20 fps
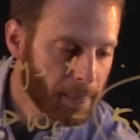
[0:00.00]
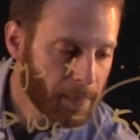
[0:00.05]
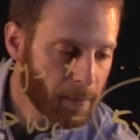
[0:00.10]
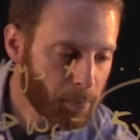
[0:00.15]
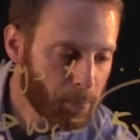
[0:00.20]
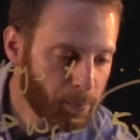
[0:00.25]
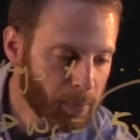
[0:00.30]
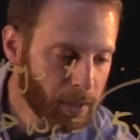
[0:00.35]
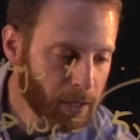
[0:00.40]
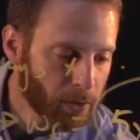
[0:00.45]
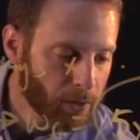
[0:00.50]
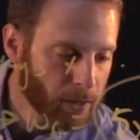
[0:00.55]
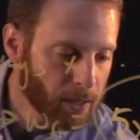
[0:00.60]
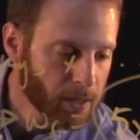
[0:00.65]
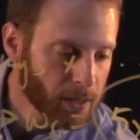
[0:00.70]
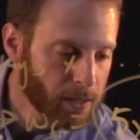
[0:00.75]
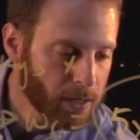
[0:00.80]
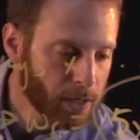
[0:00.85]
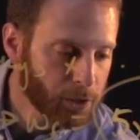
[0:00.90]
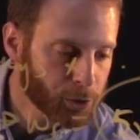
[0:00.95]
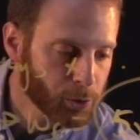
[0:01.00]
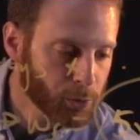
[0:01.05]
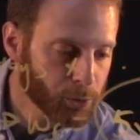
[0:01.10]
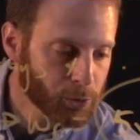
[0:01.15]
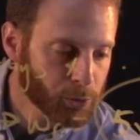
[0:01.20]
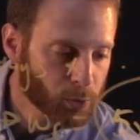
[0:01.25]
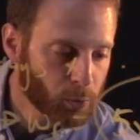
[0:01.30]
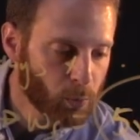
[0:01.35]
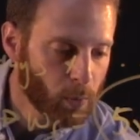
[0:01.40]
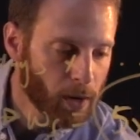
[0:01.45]
the period initial
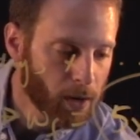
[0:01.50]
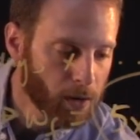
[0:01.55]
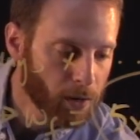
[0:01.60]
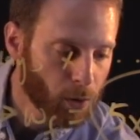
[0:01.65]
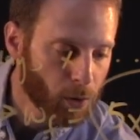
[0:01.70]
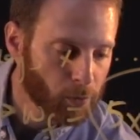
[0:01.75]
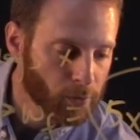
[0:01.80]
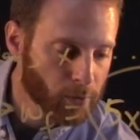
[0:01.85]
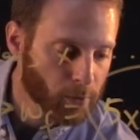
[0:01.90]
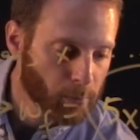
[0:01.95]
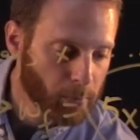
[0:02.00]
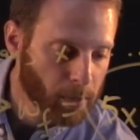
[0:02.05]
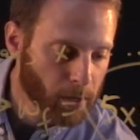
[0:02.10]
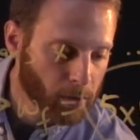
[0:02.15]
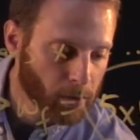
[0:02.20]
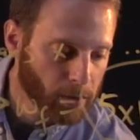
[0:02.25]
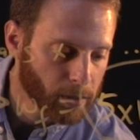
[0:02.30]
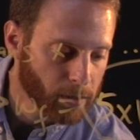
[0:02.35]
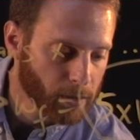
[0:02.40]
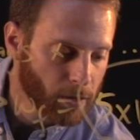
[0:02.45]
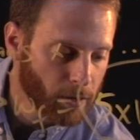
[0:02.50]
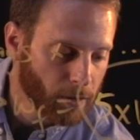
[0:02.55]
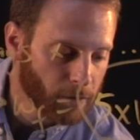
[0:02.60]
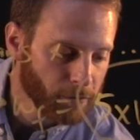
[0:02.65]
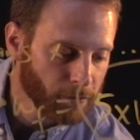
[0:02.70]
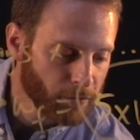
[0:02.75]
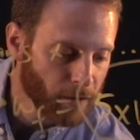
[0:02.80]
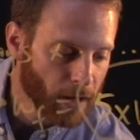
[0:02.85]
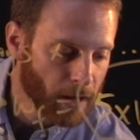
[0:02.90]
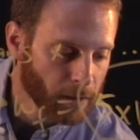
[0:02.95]
squared over the period
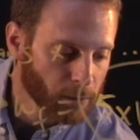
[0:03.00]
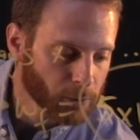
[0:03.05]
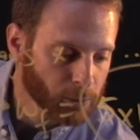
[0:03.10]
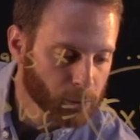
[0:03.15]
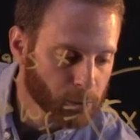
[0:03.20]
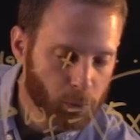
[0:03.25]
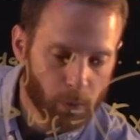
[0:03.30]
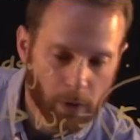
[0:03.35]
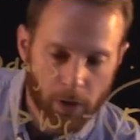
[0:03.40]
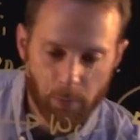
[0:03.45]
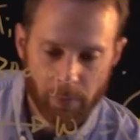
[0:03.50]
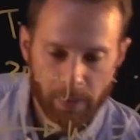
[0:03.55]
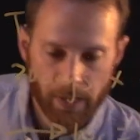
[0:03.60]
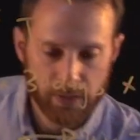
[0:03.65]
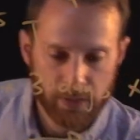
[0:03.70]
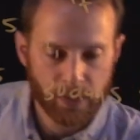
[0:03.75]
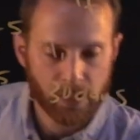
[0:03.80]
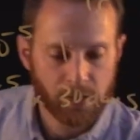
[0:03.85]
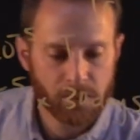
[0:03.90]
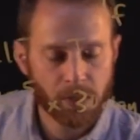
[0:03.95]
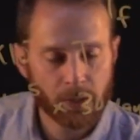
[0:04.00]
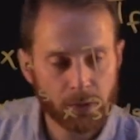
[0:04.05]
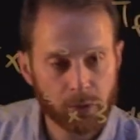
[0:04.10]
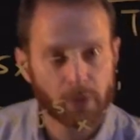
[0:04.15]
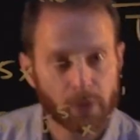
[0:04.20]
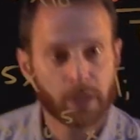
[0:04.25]
final squared, because these things are